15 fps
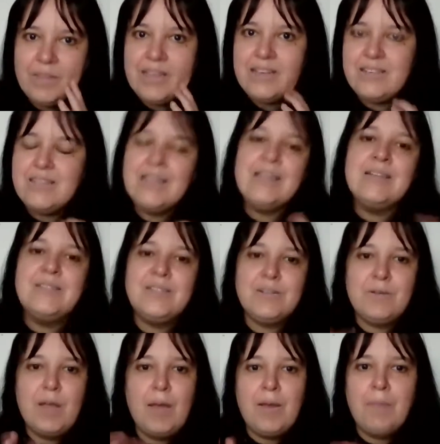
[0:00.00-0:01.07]
did
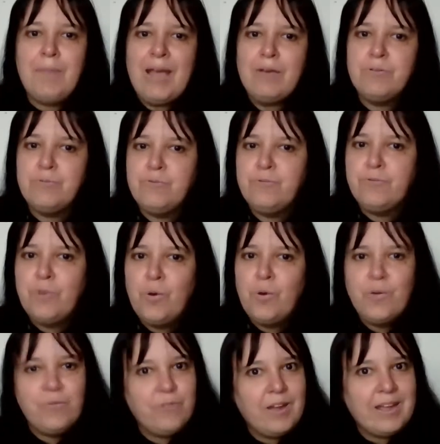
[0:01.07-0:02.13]
about 4
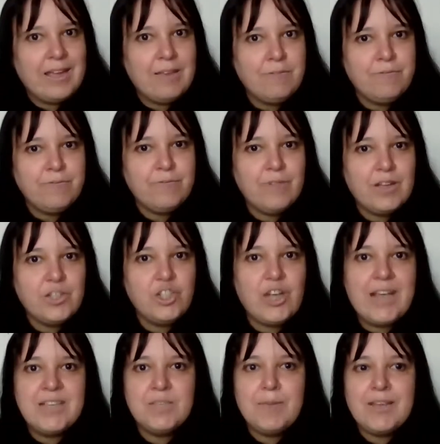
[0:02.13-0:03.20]
or 5
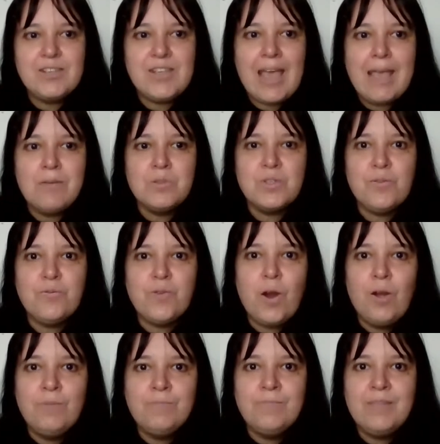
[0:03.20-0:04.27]
Shakespeare tales
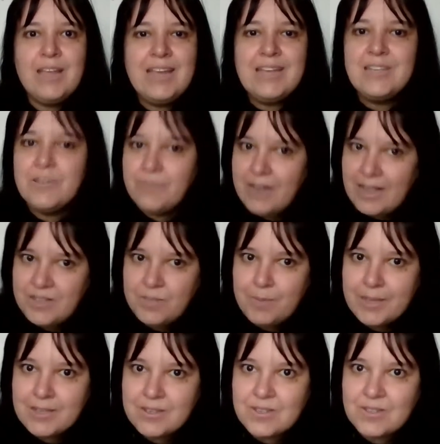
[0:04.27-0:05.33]
from Edith
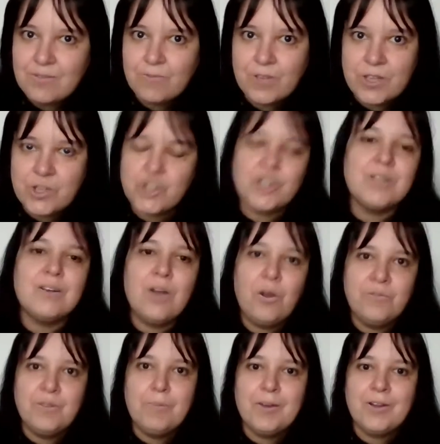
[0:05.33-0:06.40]
Nesbit's version
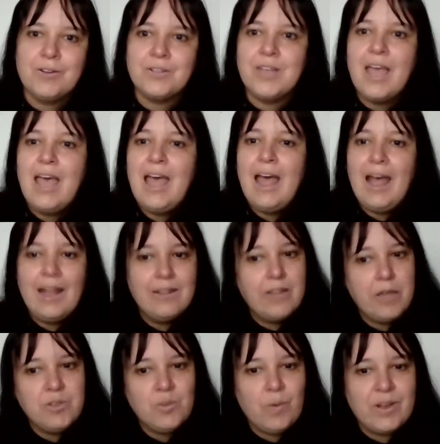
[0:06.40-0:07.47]
of the Bard, and
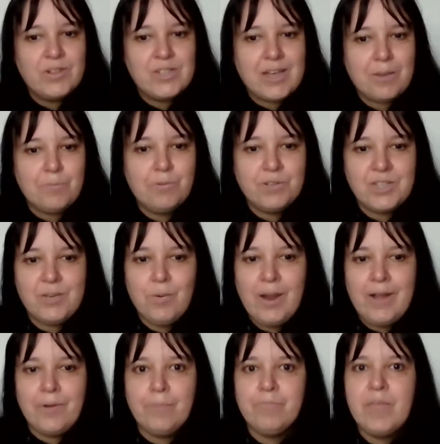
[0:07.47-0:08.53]
those went down pretty
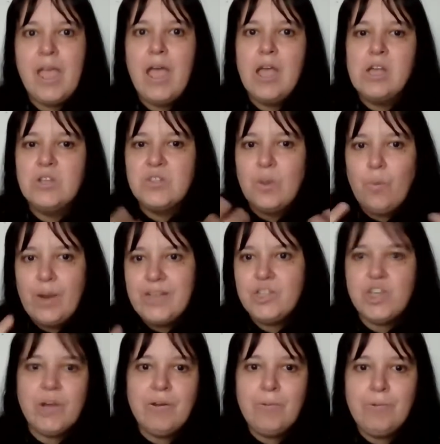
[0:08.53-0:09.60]
well. So when
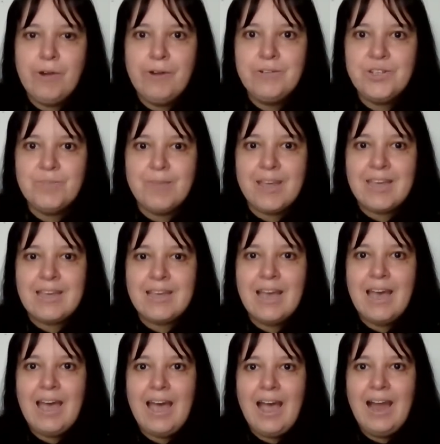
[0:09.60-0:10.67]
Joe approached me,
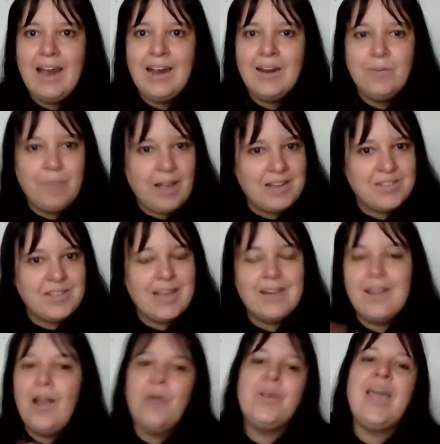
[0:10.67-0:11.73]
I said,
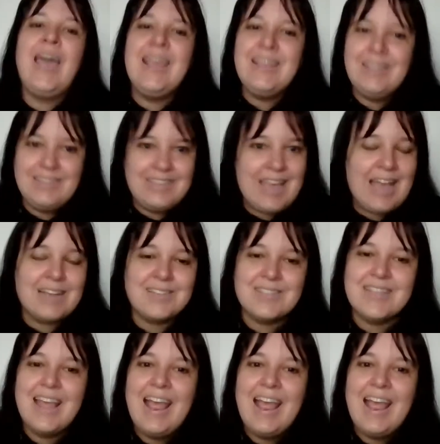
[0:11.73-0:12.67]
"Okay, yes,